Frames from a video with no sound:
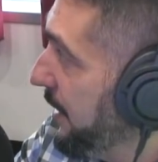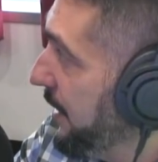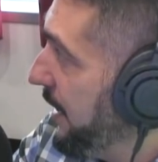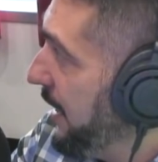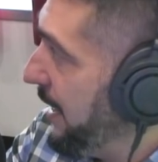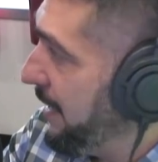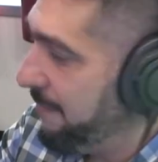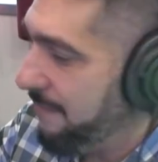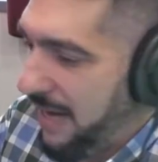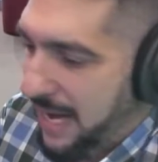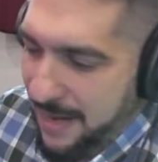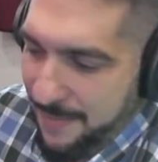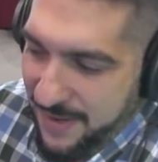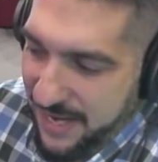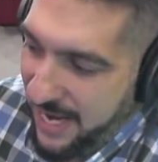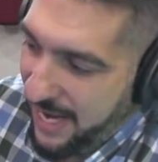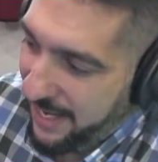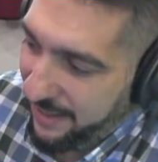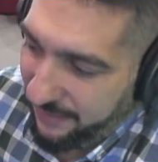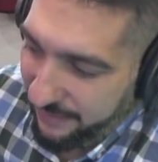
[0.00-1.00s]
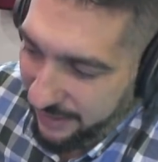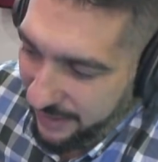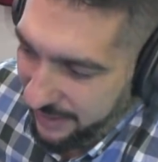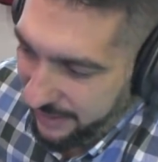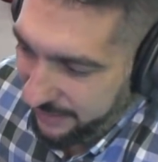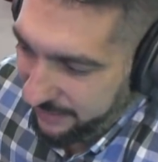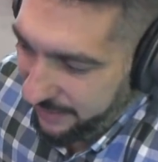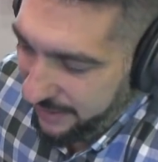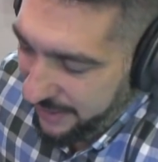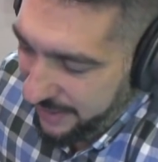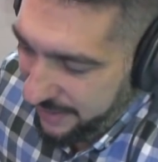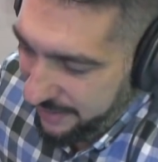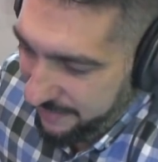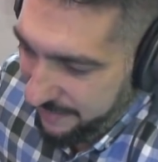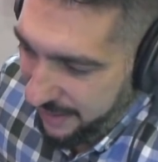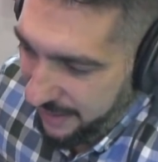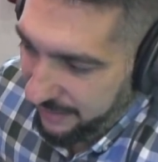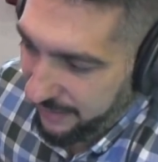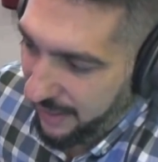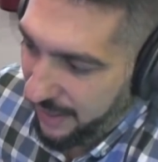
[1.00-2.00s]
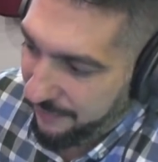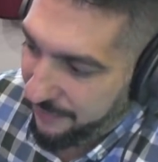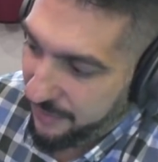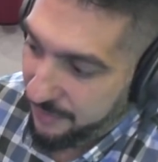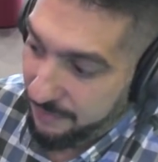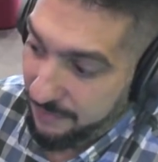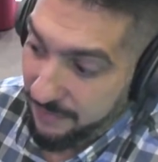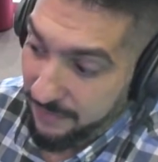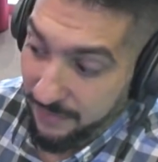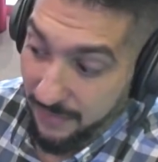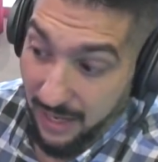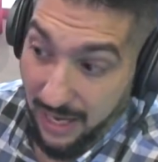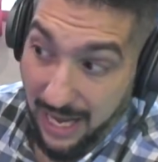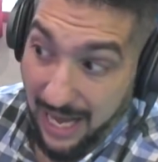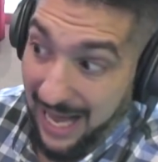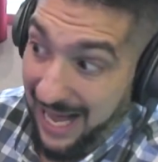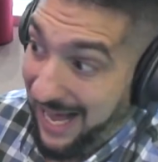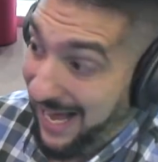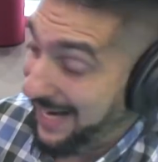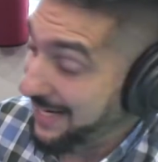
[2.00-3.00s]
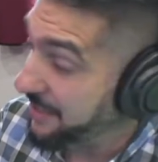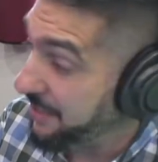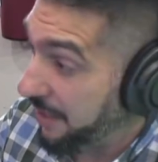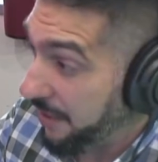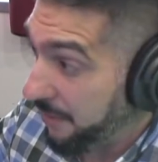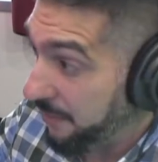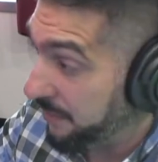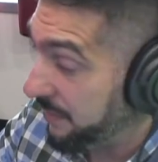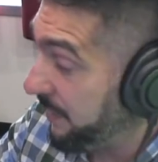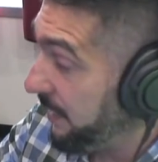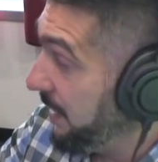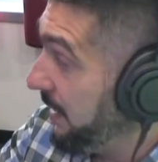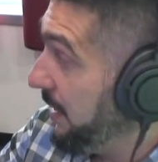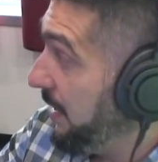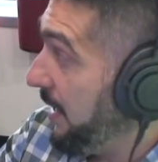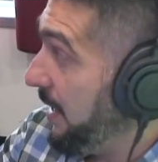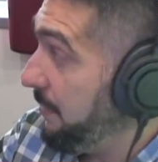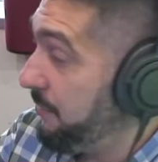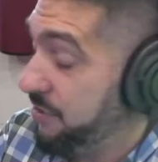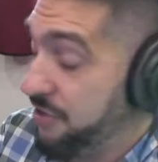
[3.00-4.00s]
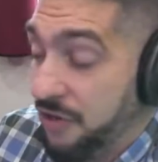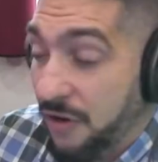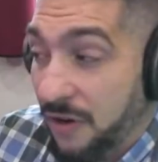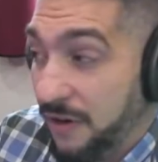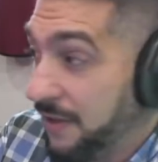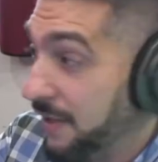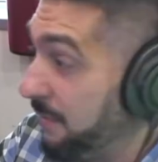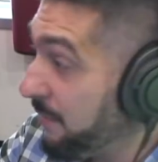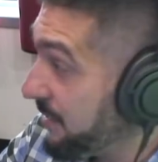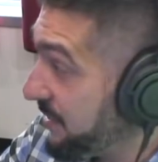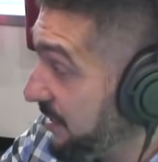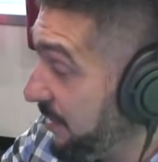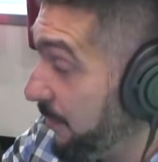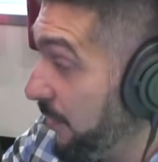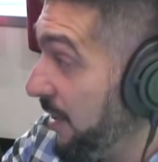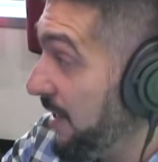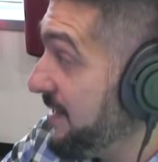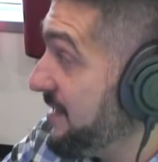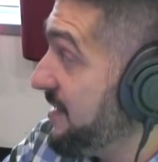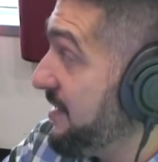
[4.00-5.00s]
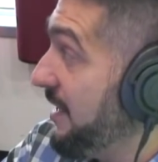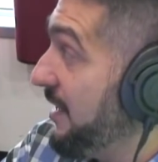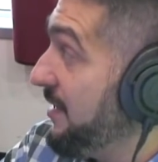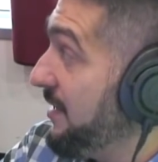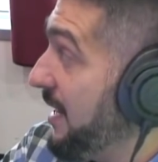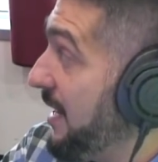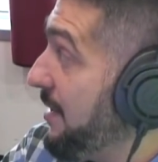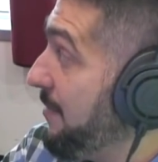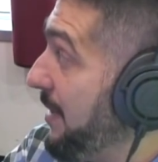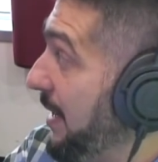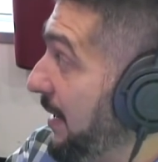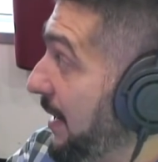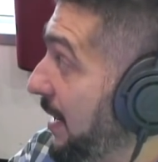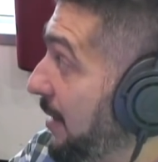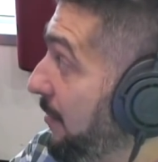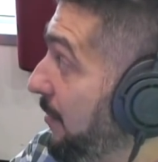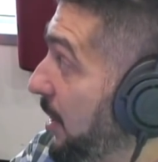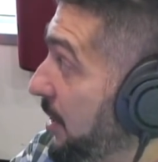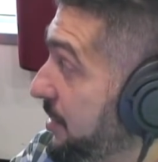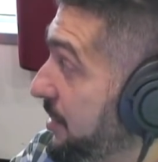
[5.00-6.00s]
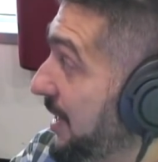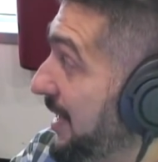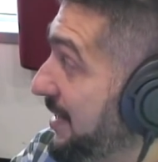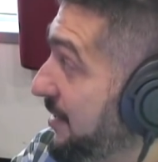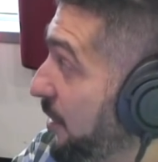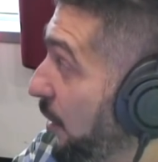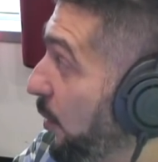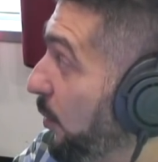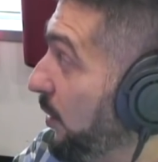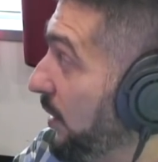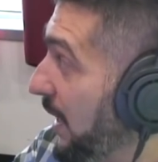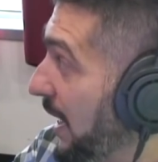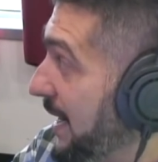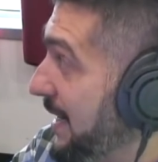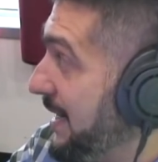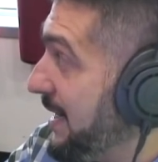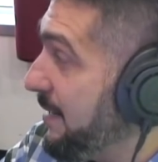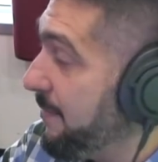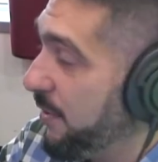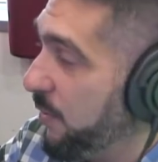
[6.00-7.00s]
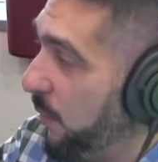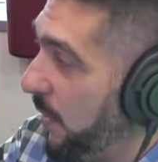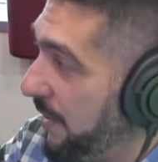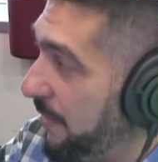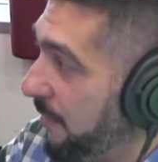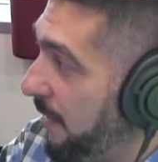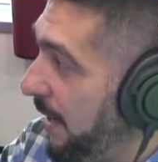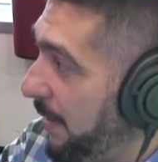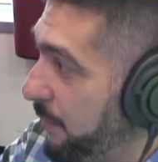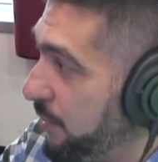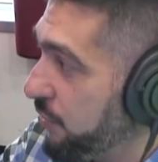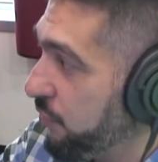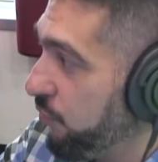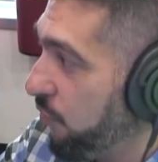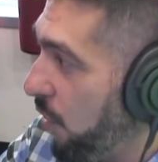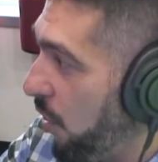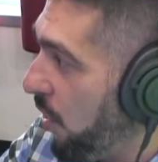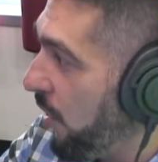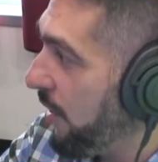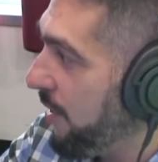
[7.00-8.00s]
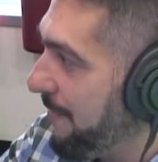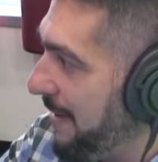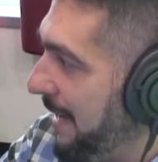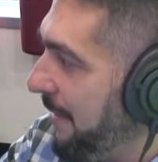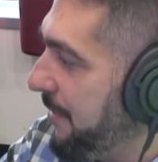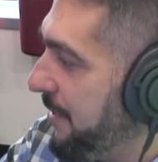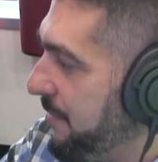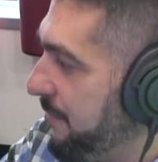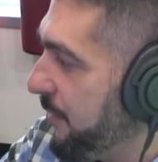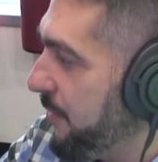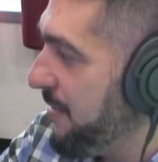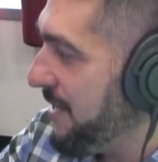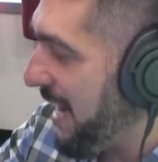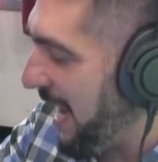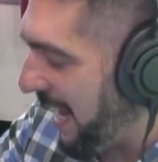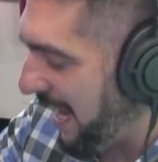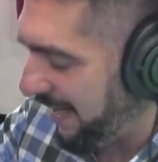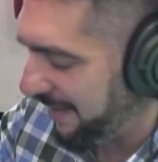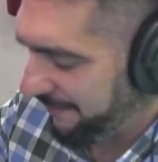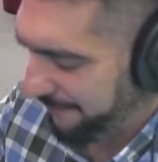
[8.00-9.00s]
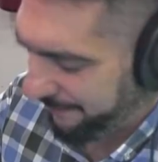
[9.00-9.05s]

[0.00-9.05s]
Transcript: And maybe analytically they love him. I don't. I was talking with someone on Sunday about how much I don't like him and whether I was wrong about him or not.